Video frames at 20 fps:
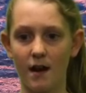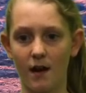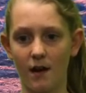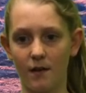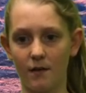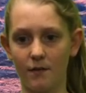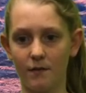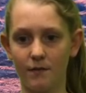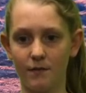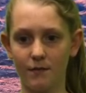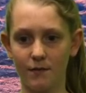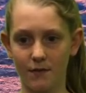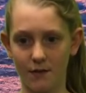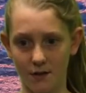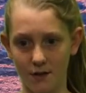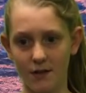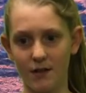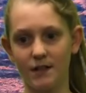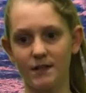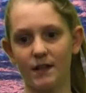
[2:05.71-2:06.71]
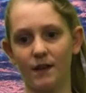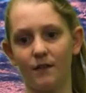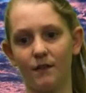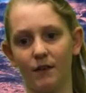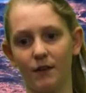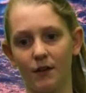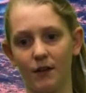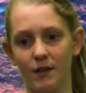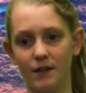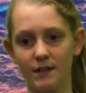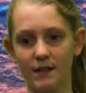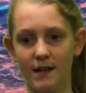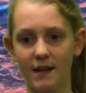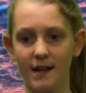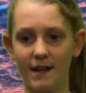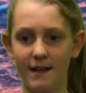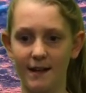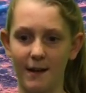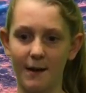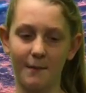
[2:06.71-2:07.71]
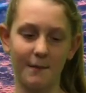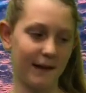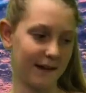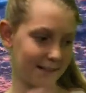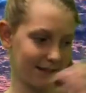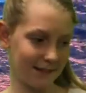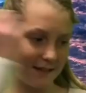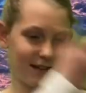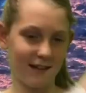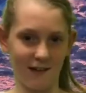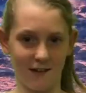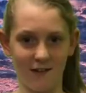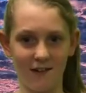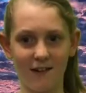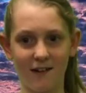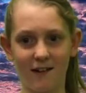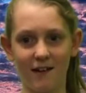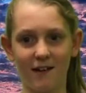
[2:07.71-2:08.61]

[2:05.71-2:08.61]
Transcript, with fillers: of 37 degrees. Now back to you.